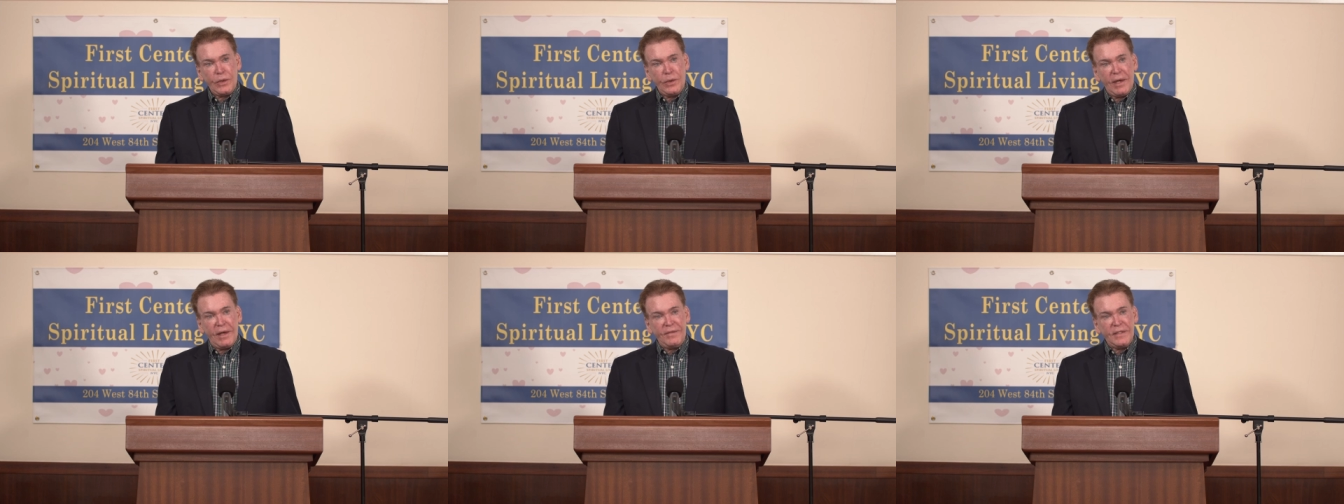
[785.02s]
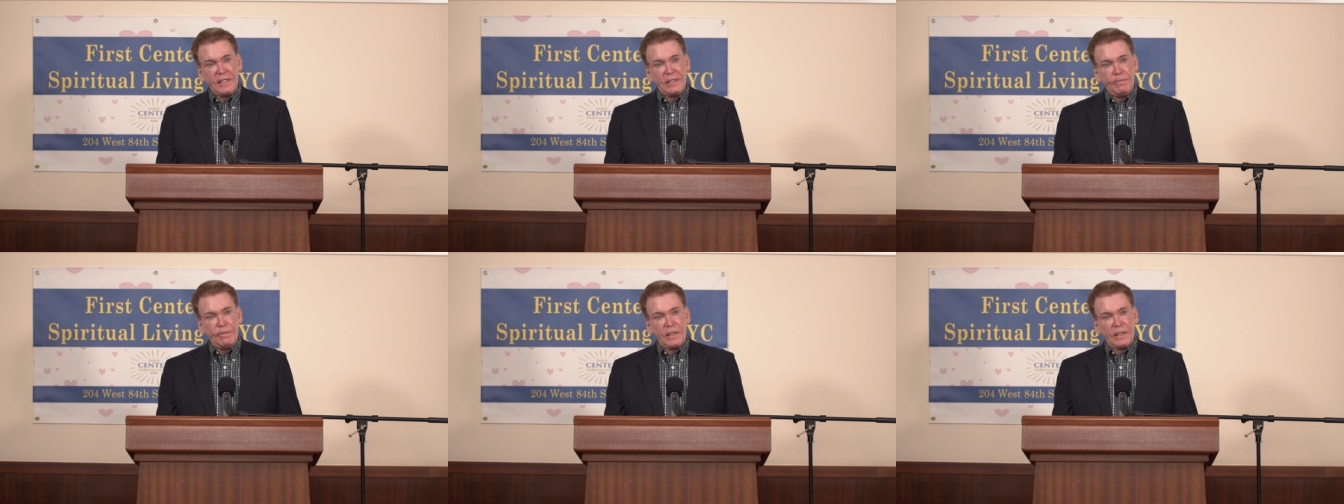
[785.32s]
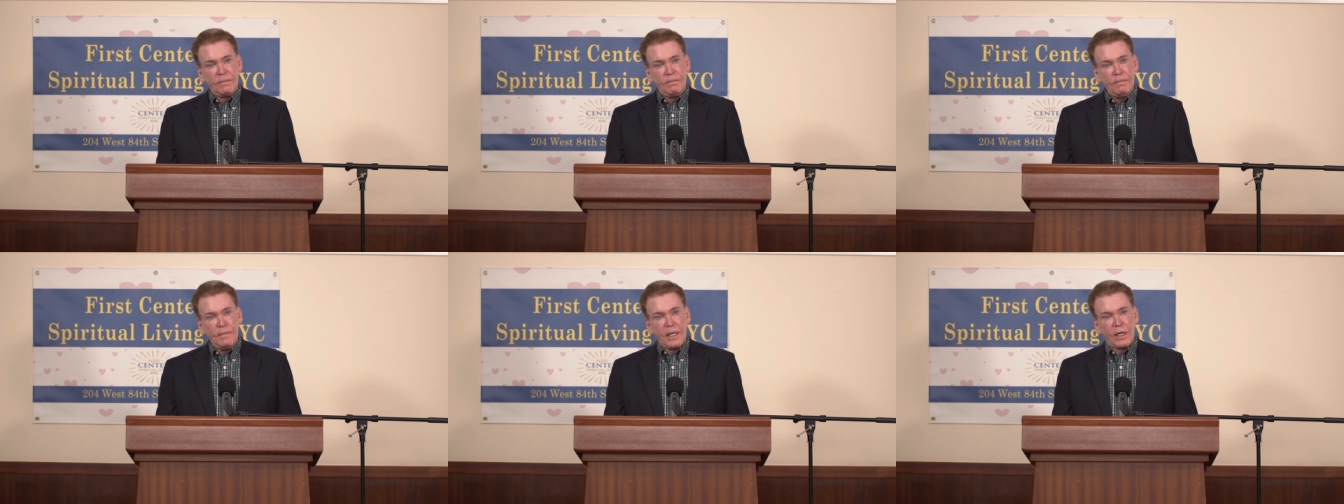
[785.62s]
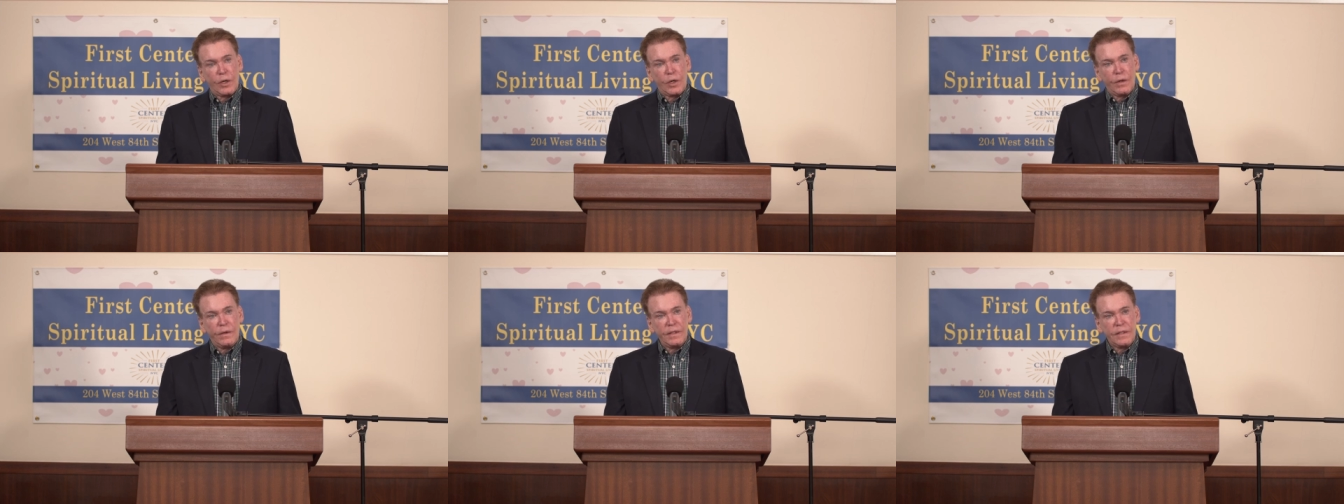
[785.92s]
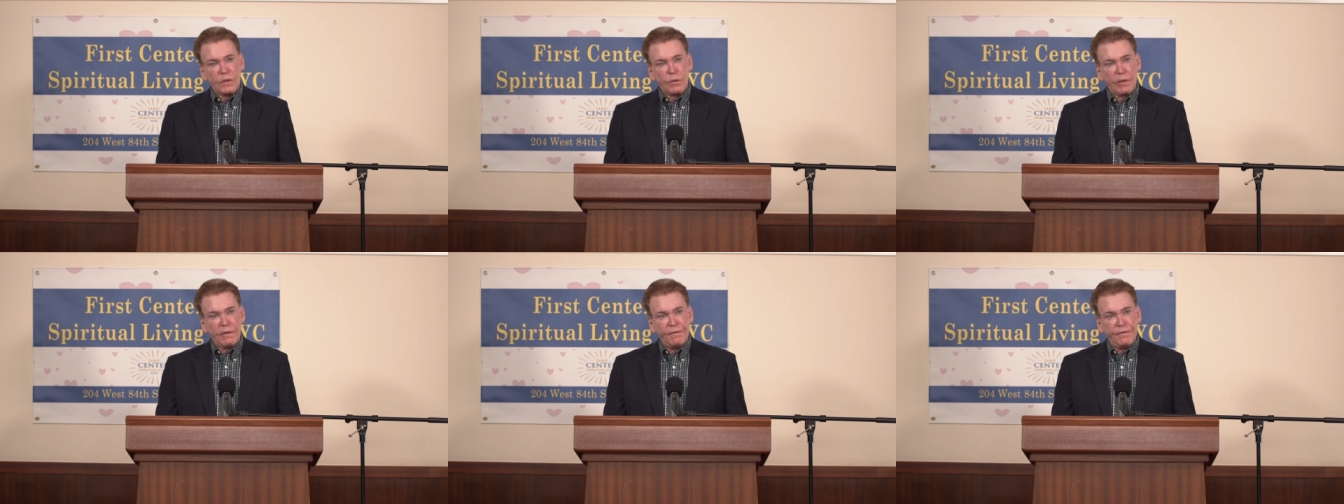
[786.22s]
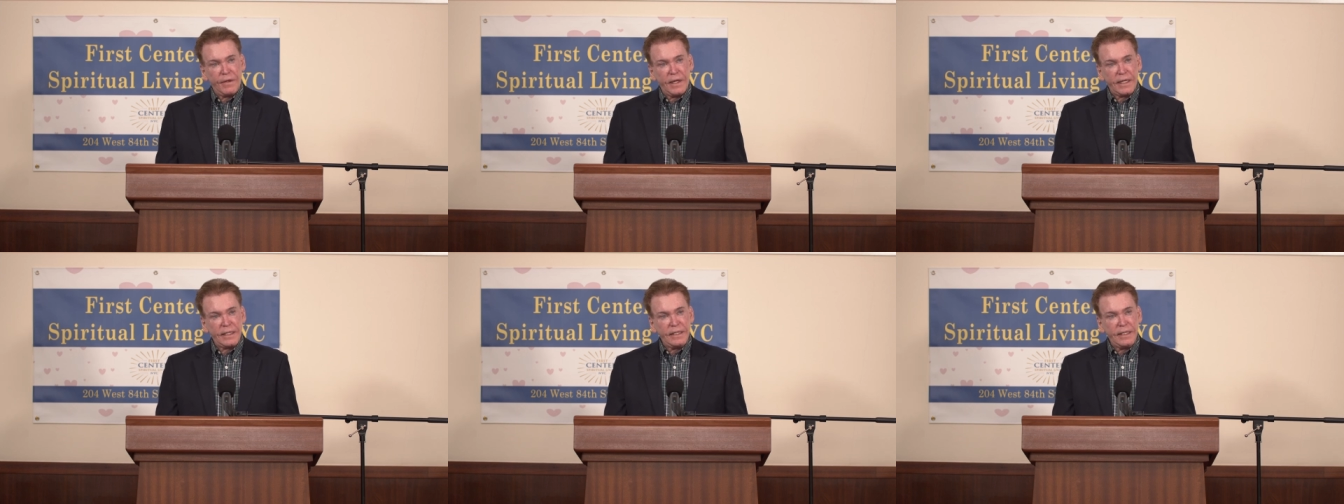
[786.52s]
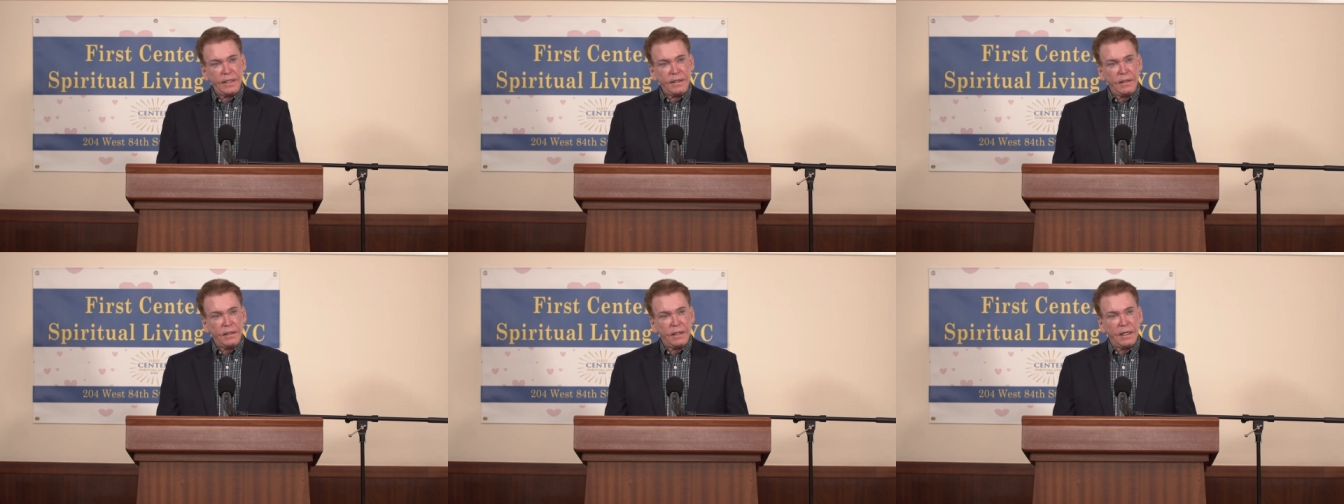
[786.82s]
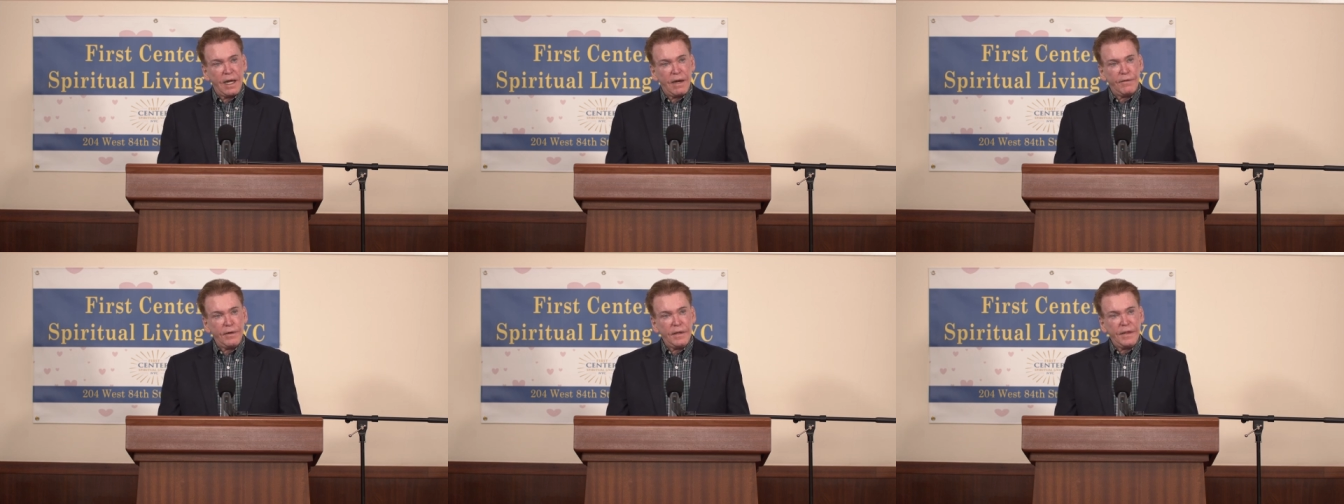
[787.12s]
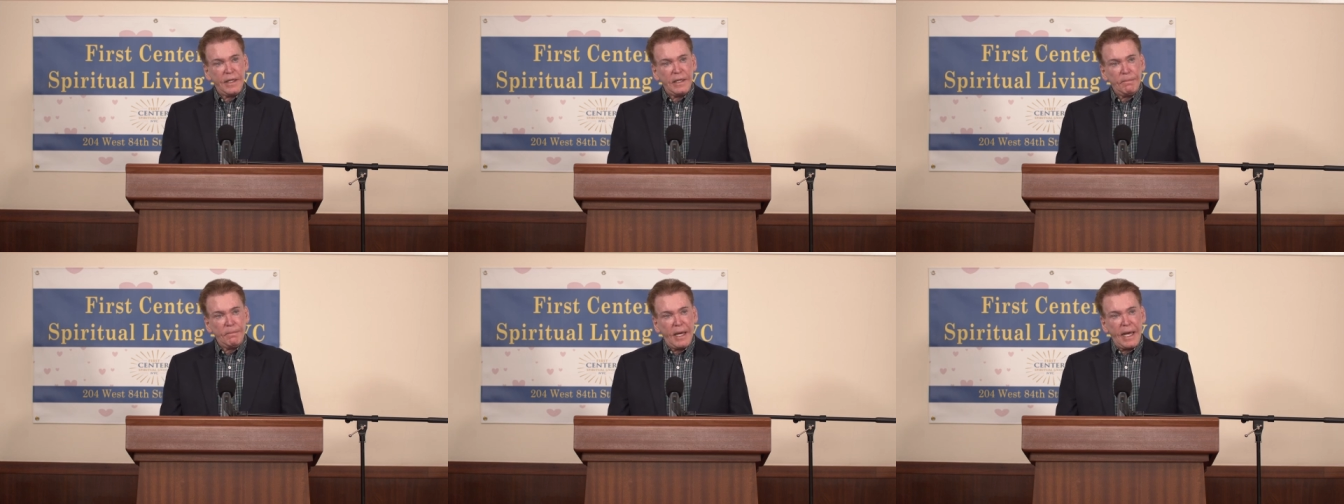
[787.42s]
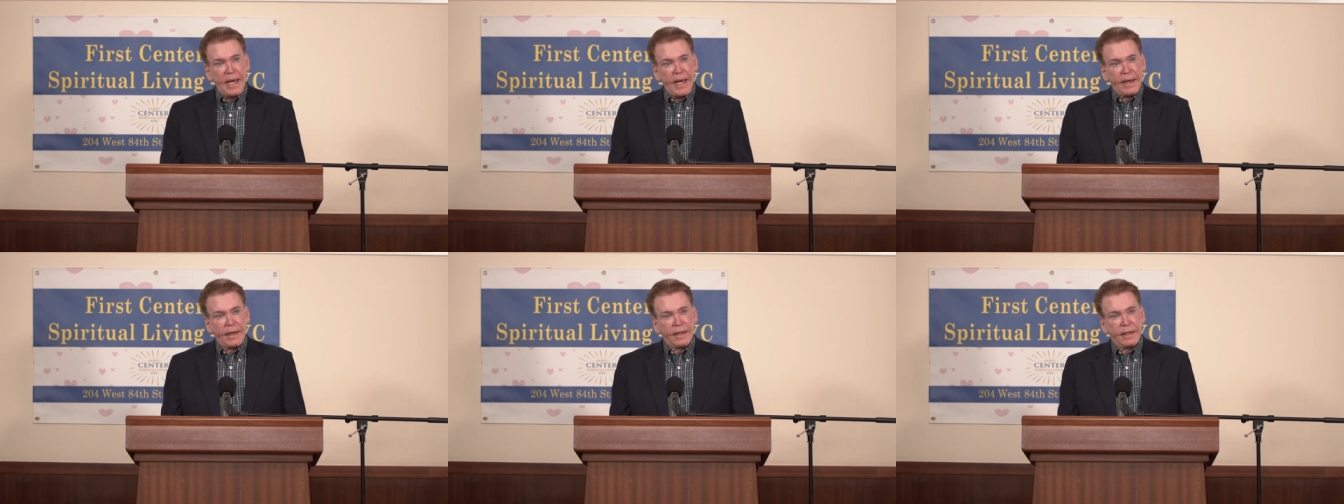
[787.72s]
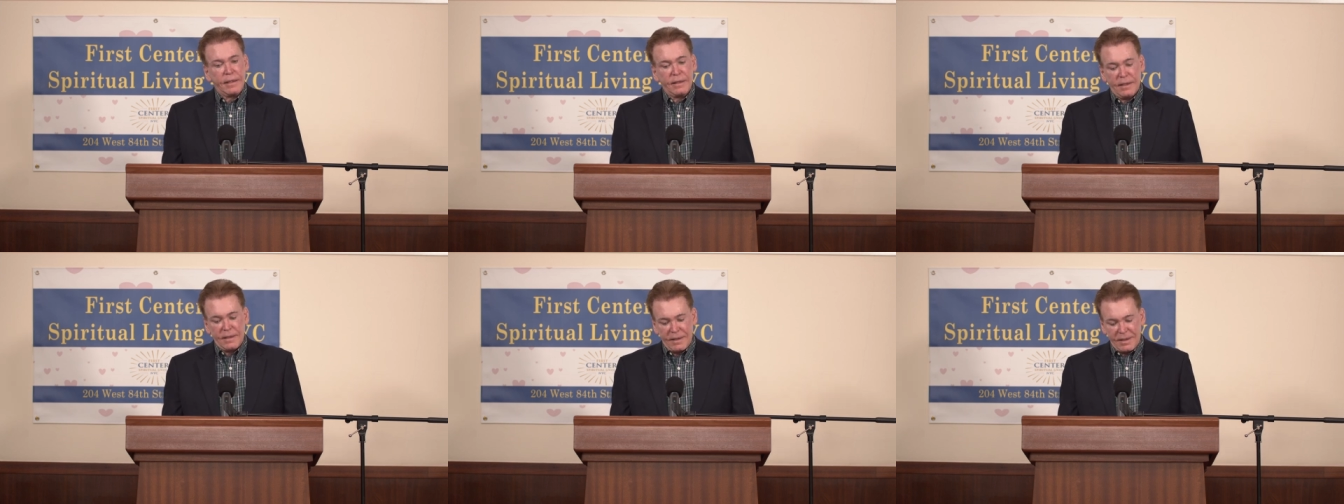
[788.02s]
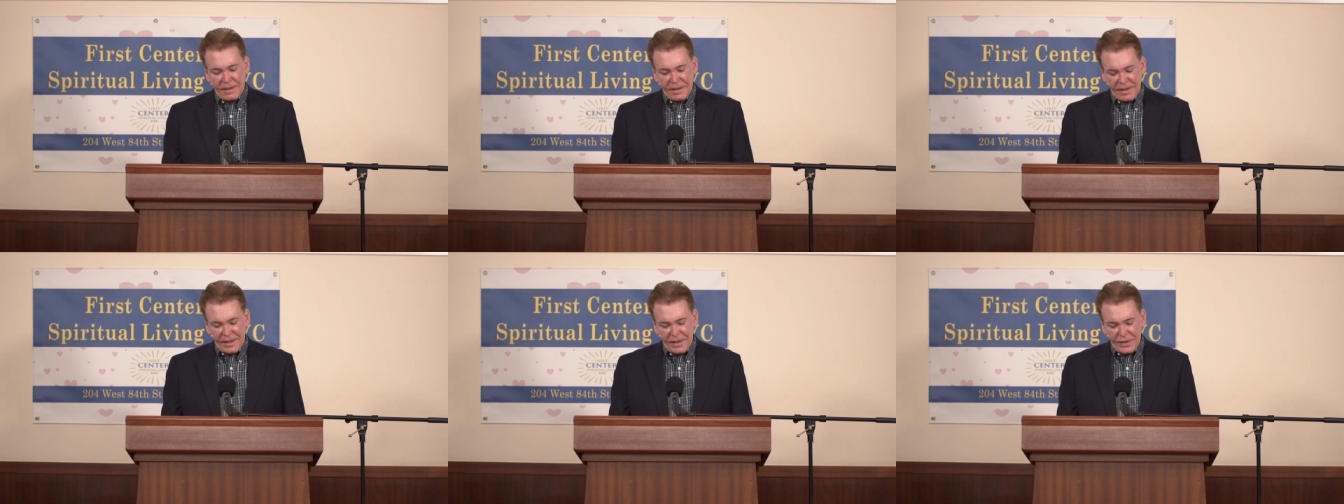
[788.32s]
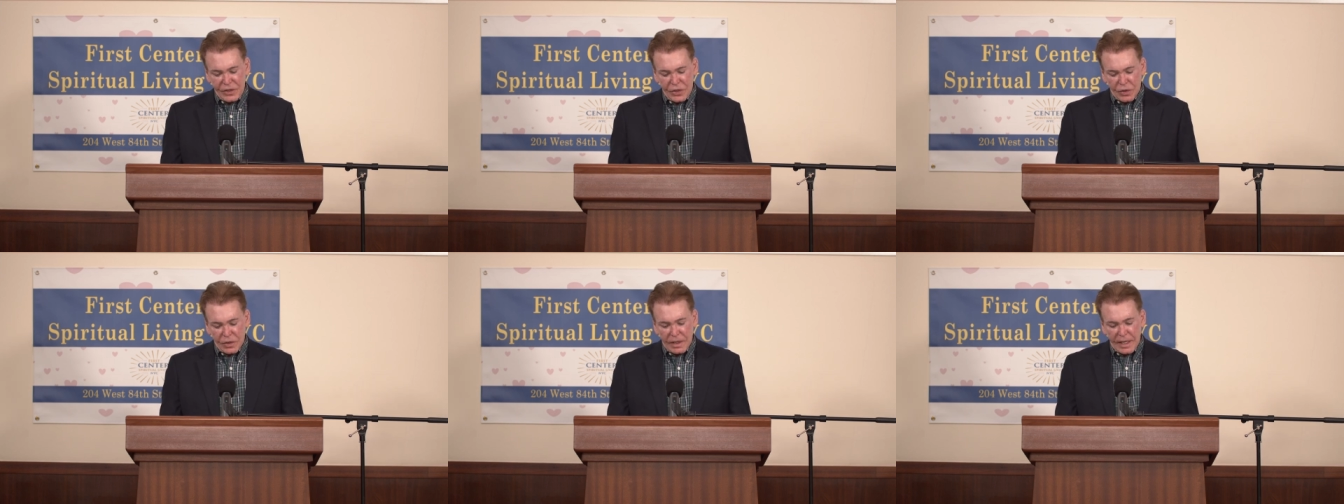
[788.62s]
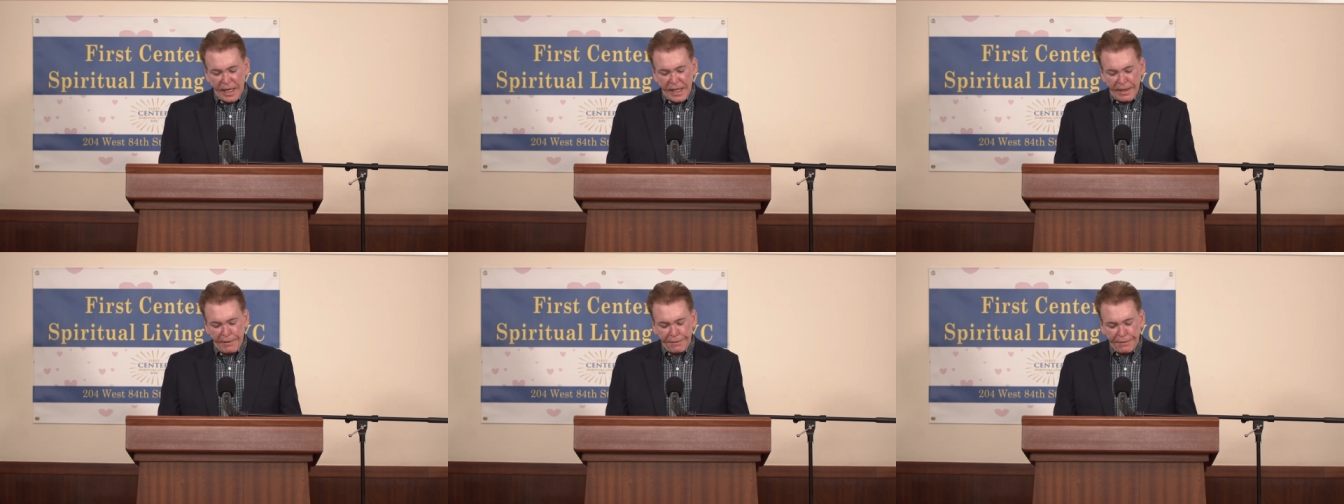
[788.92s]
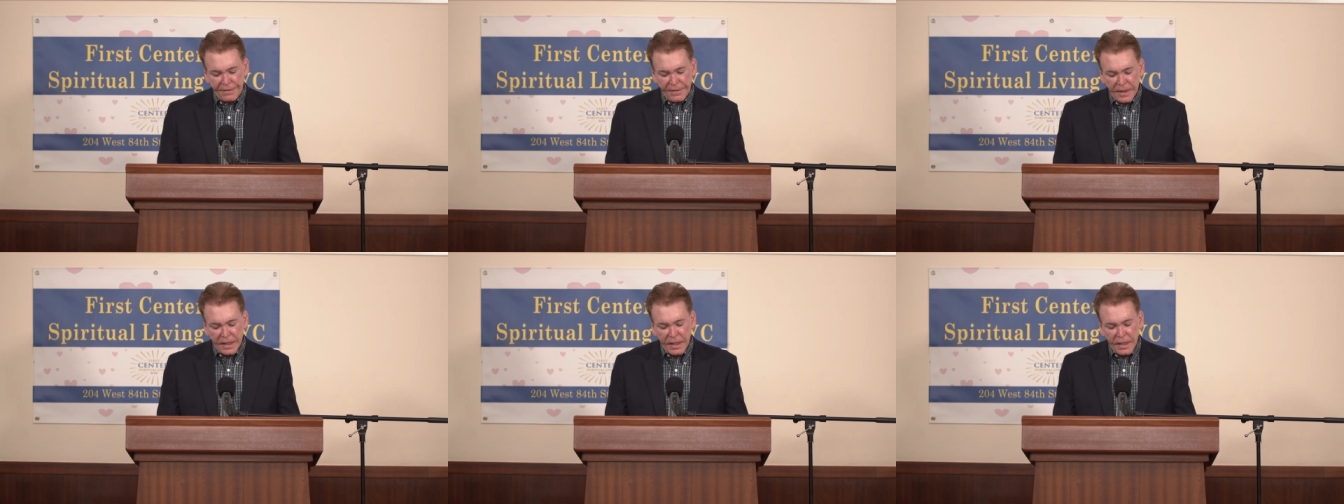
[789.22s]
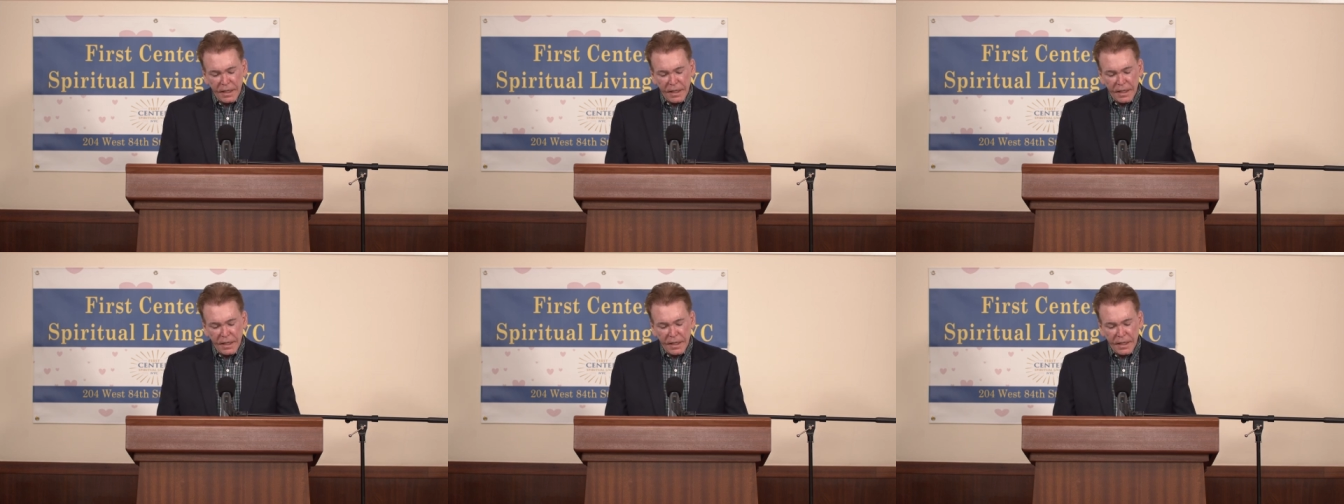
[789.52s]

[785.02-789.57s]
you have this big mirror that's reflecting everything back into your life,